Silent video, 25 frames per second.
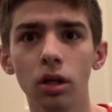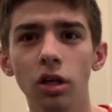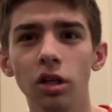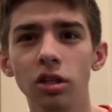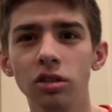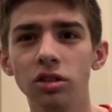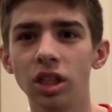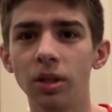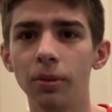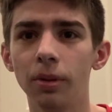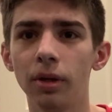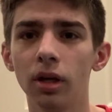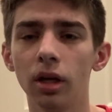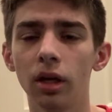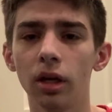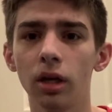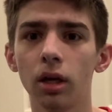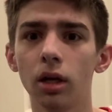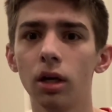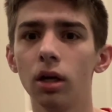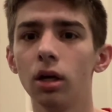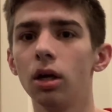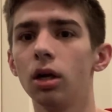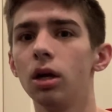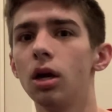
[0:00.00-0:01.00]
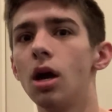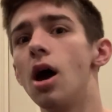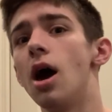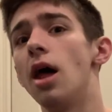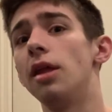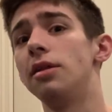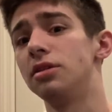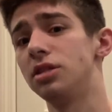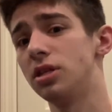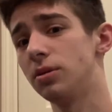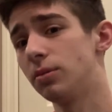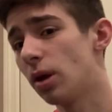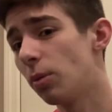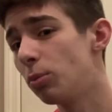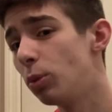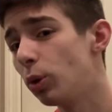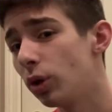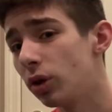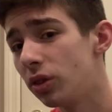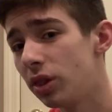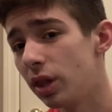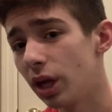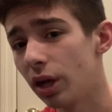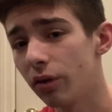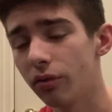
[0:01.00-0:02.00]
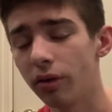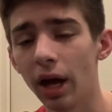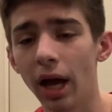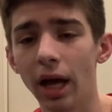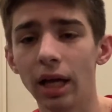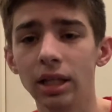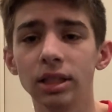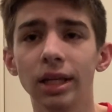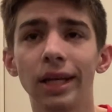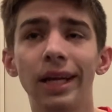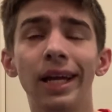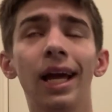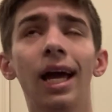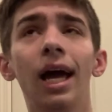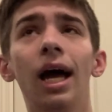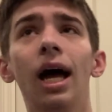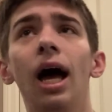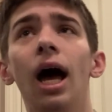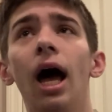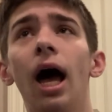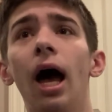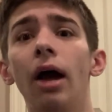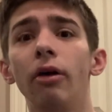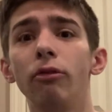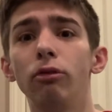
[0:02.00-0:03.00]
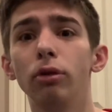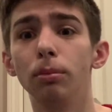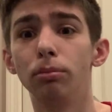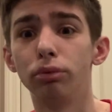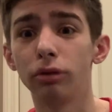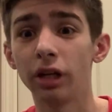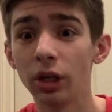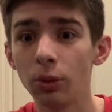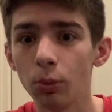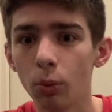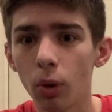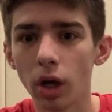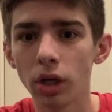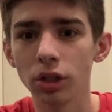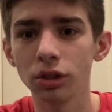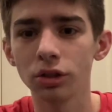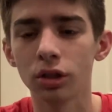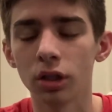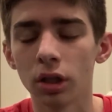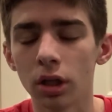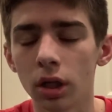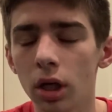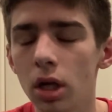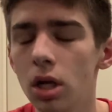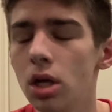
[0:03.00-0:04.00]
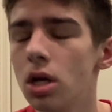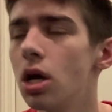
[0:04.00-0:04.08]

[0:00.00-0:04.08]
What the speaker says: So maybe at the same time you could think of it as Hydra brainwashed her.